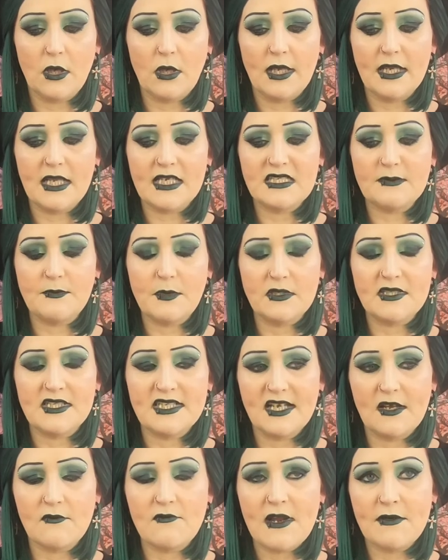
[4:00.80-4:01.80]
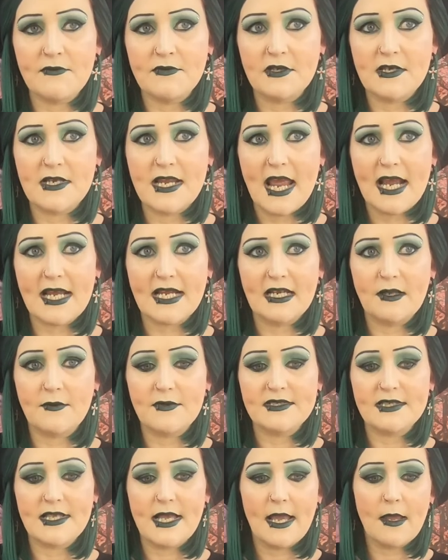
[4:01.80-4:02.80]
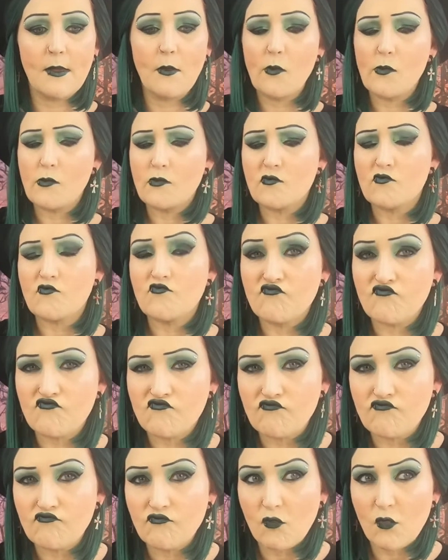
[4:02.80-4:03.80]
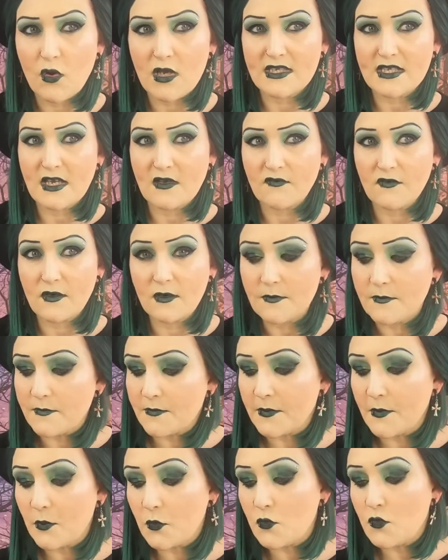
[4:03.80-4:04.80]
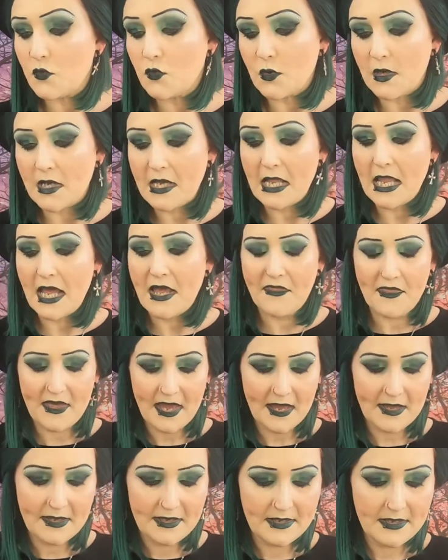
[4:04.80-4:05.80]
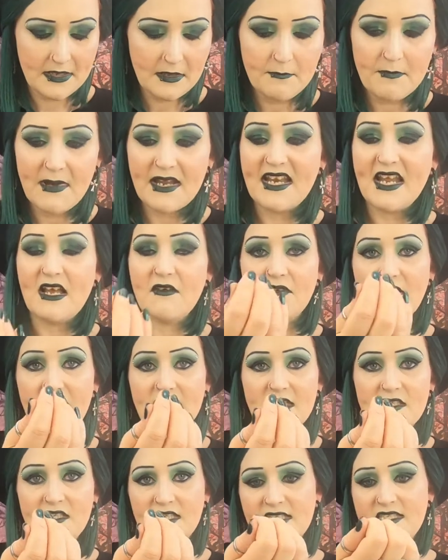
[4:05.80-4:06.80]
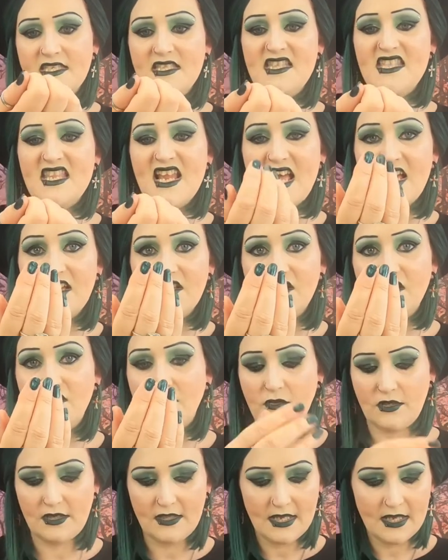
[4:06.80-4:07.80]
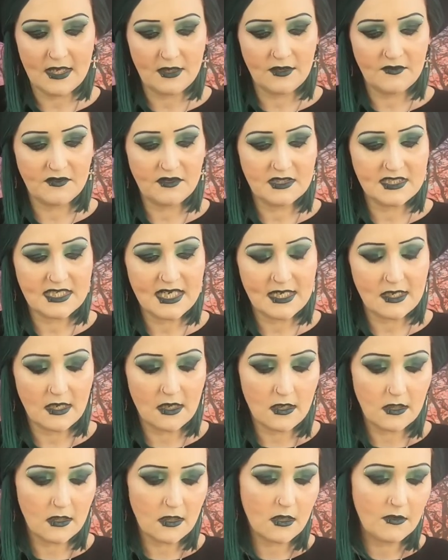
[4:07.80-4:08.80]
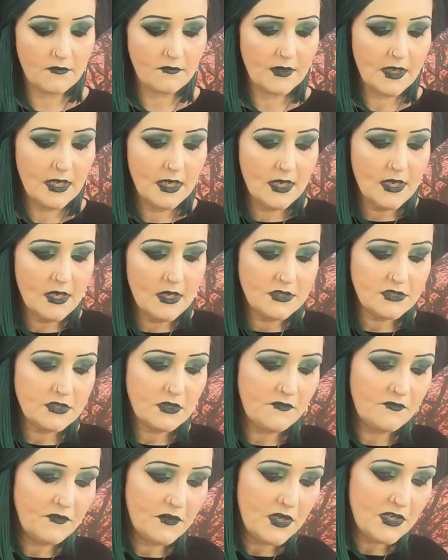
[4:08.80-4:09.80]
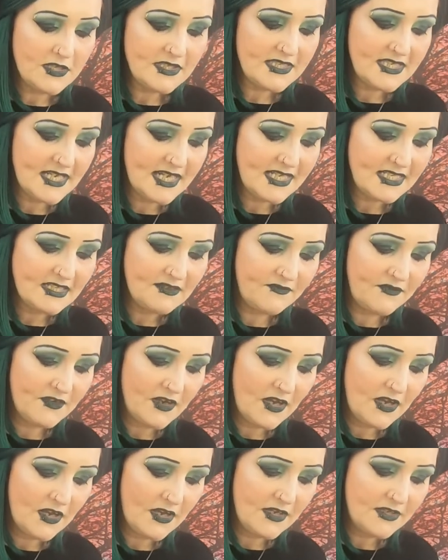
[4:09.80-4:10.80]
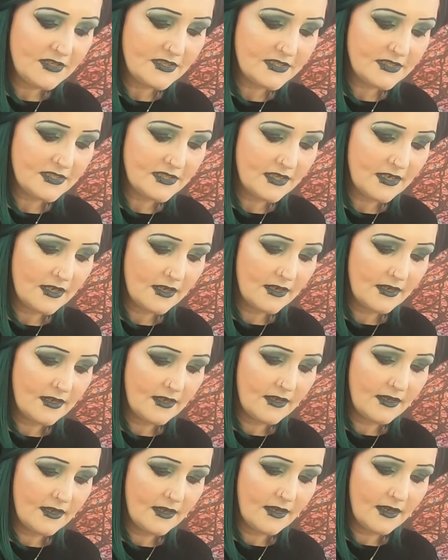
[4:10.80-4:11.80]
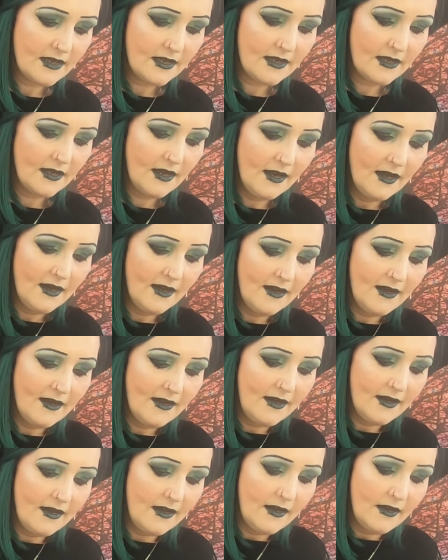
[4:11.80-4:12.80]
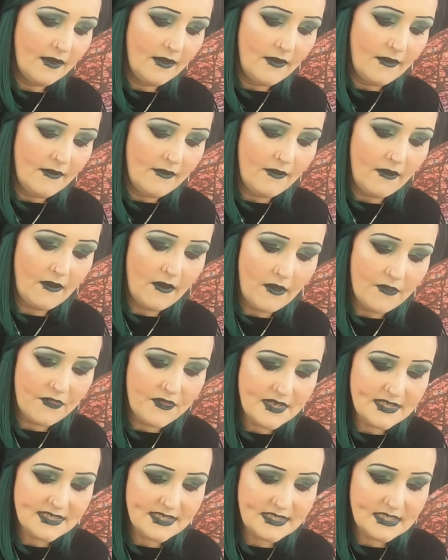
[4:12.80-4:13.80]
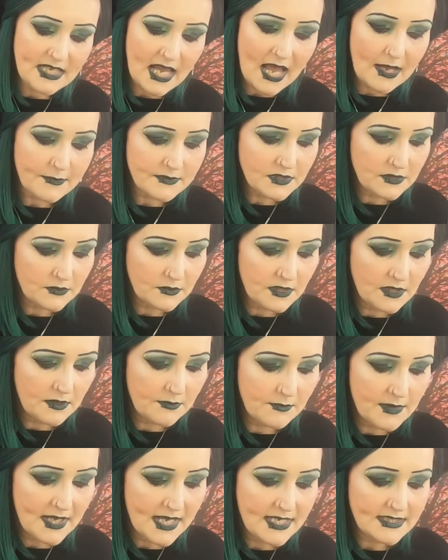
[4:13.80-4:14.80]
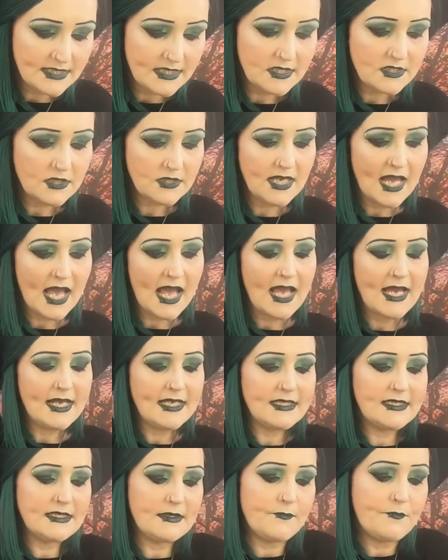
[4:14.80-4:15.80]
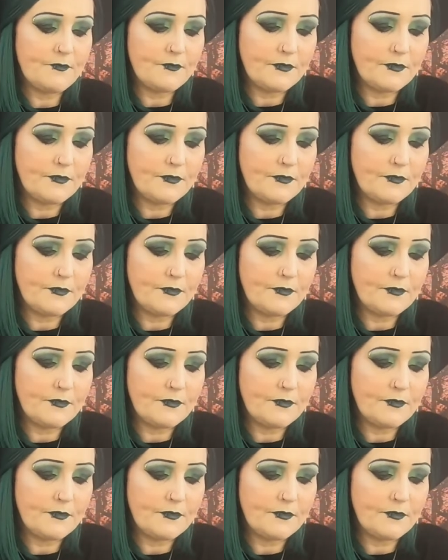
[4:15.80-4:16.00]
and I spotted it around her neck and I was like, where's that from? Oh, I like that. My nail varnish is knackered. Look at that. I'm going to have to take it all off. So first things first. Oh, this is absolutely amazing. So guys,